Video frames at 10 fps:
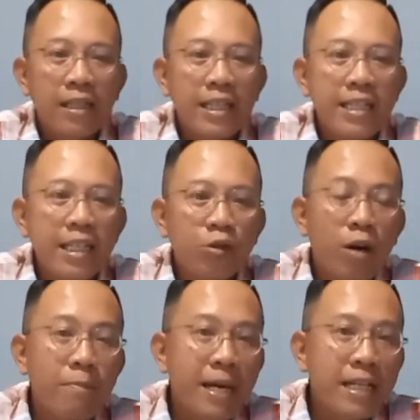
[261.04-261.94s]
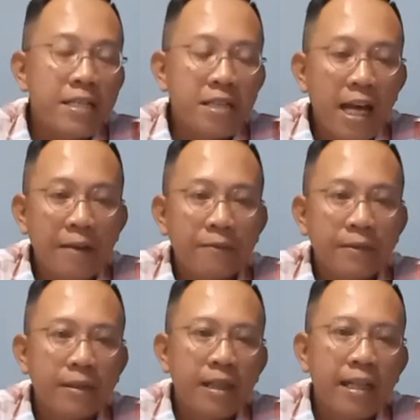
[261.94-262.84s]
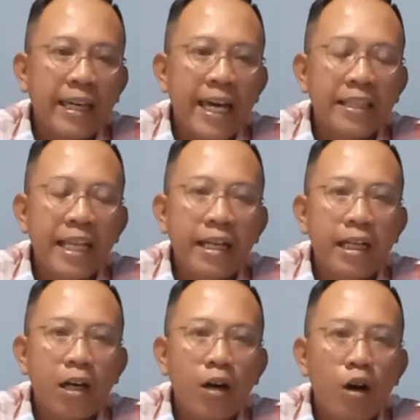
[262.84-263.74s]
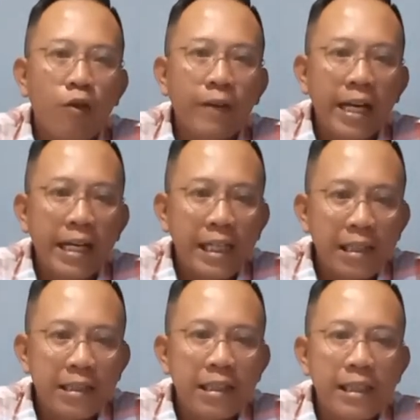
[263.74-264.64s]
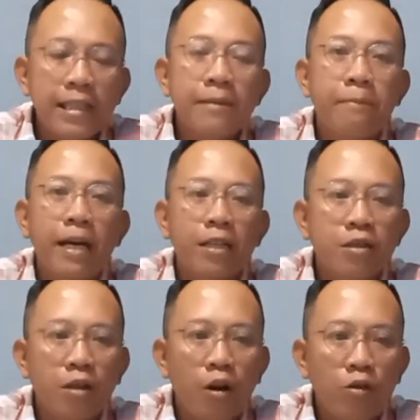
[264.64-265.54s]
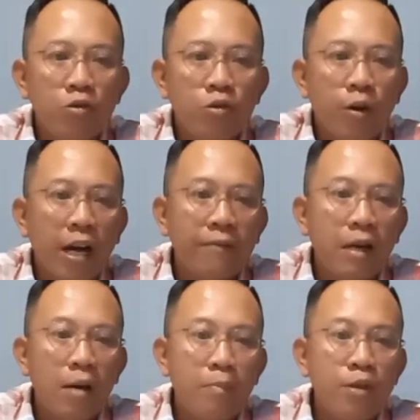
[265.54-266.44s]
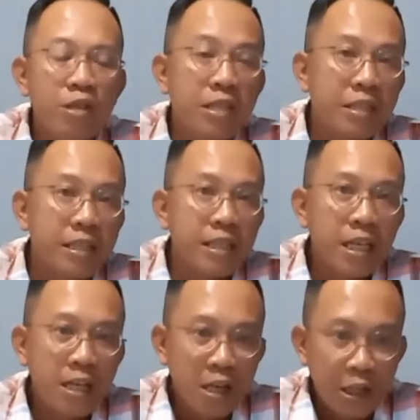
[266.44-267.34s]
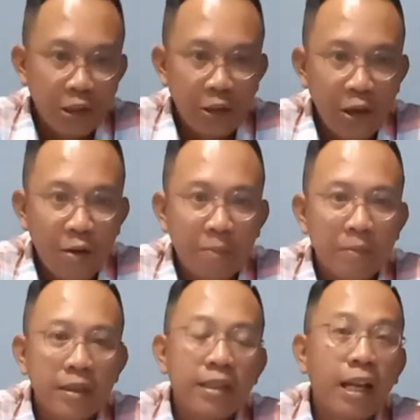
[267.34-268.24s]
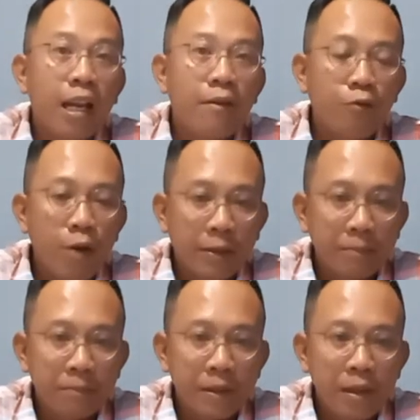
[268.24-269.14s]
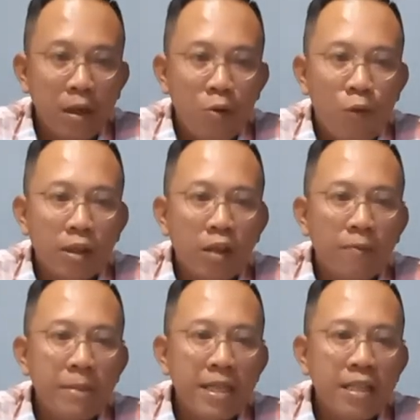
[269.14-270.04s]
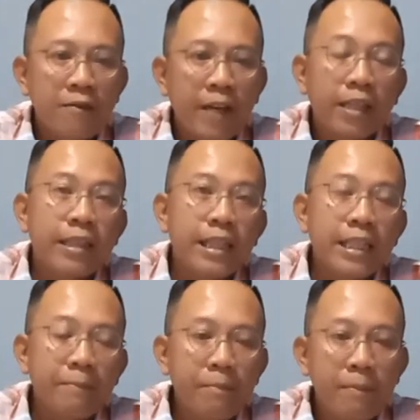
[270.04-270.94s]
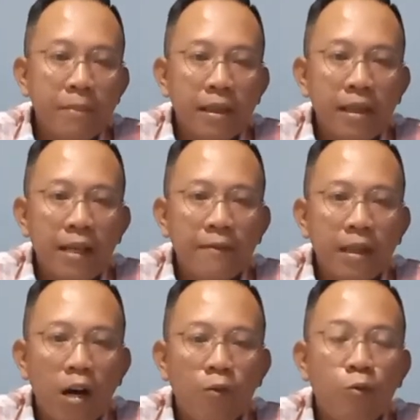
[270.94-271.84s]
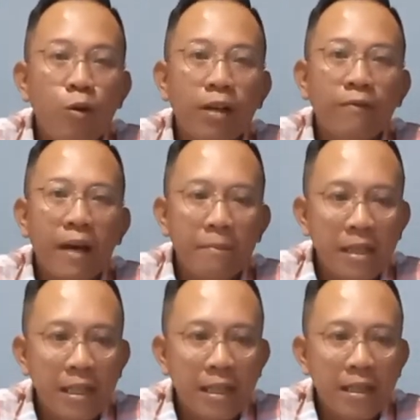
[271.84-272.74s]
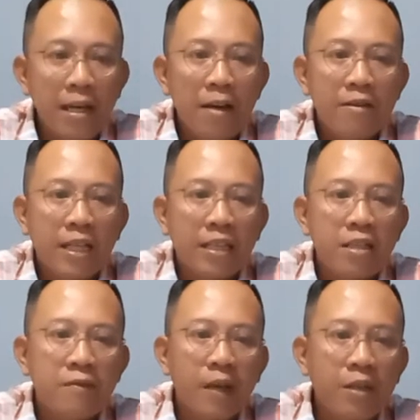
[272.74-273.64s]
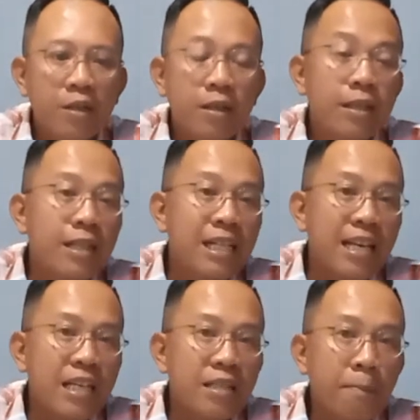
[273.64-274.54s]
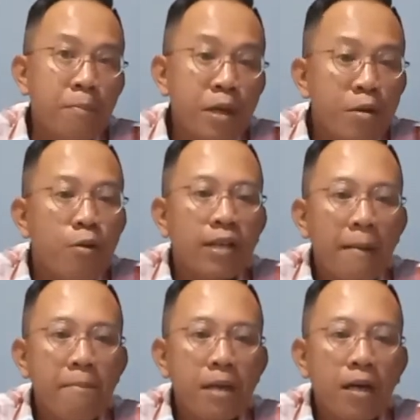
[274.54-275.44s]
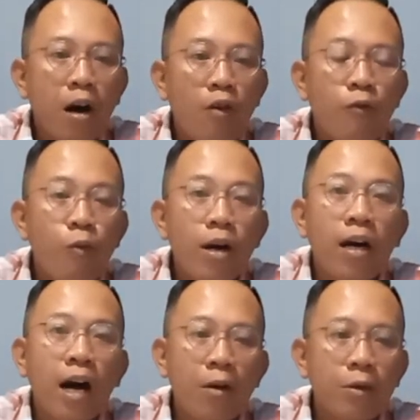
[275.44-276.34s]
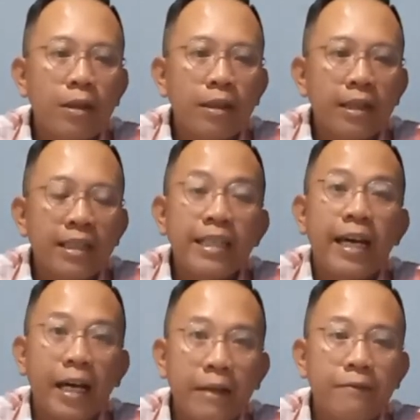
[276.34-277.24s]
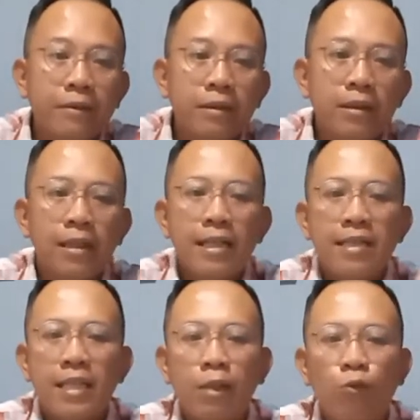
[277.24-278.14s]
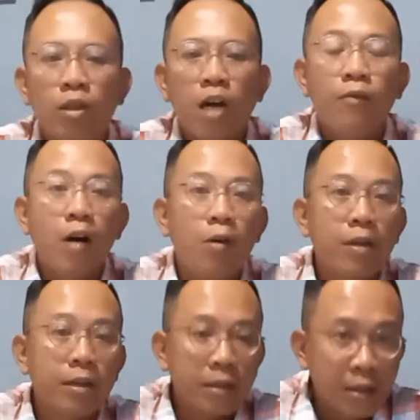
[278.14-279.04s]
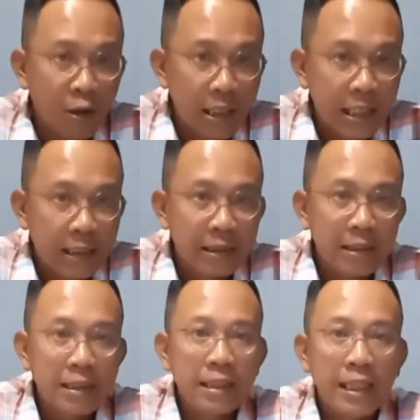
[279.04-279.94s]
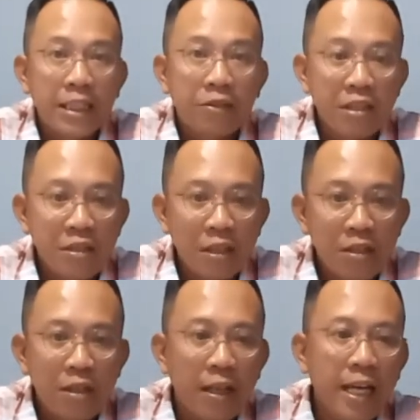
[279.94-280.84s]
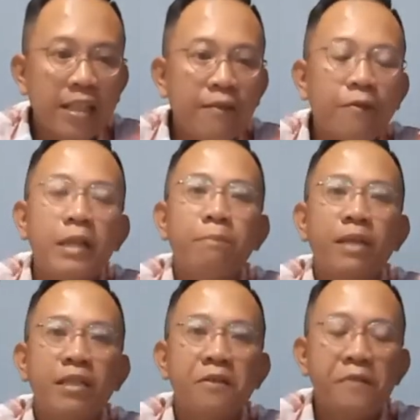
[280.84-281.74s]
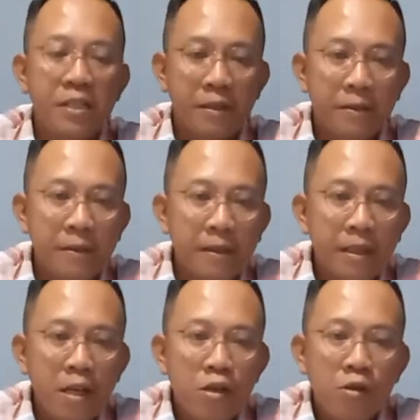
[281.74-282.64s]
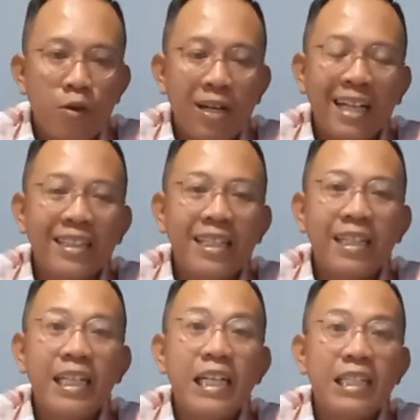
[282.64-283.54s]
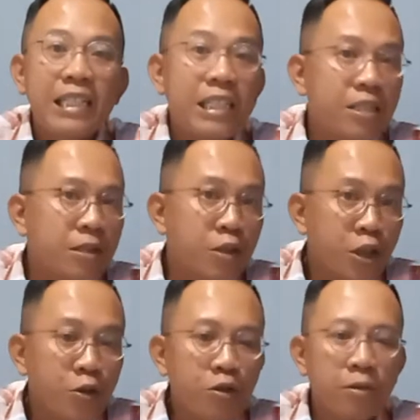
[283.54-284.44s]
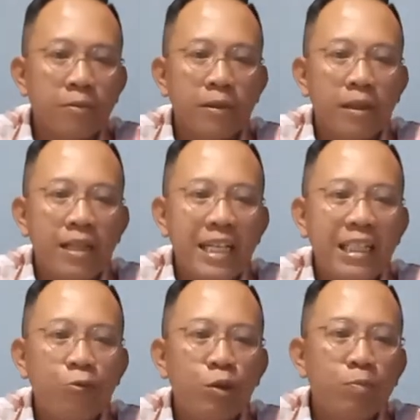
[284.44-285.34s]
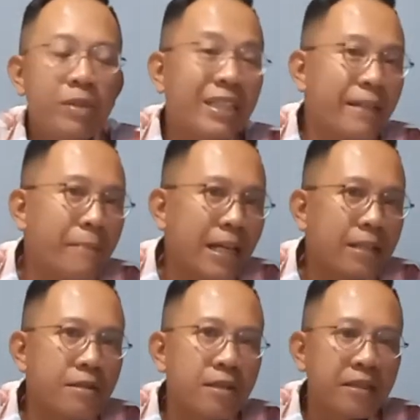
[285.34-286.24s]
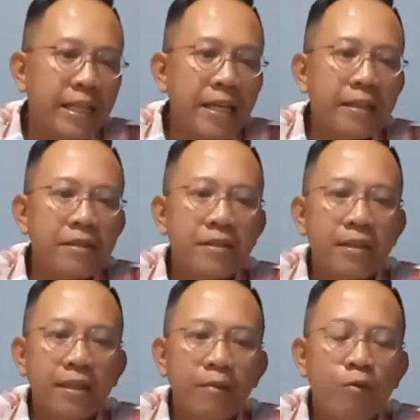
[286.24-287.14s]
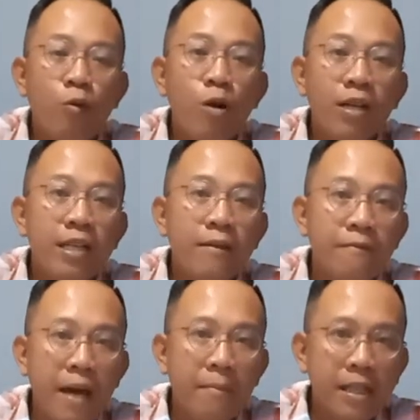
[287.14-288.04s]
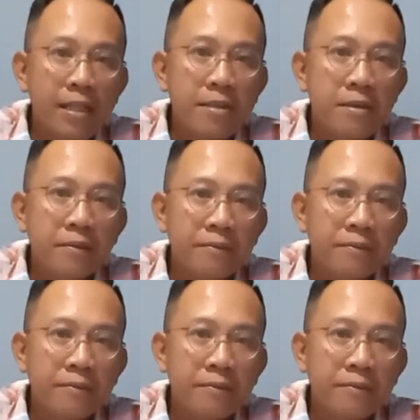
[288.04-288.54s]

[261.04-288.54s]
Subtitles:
leading to a balanced life. Caretaker of elderly parents also have an opportunity to help their loved one. One of the biggest factors in people level of work-family satisfaction is the pure number of work hours they have, said one of our colleagues in Research and Development Division. So cutting is huge. It would be rebalance things for working families.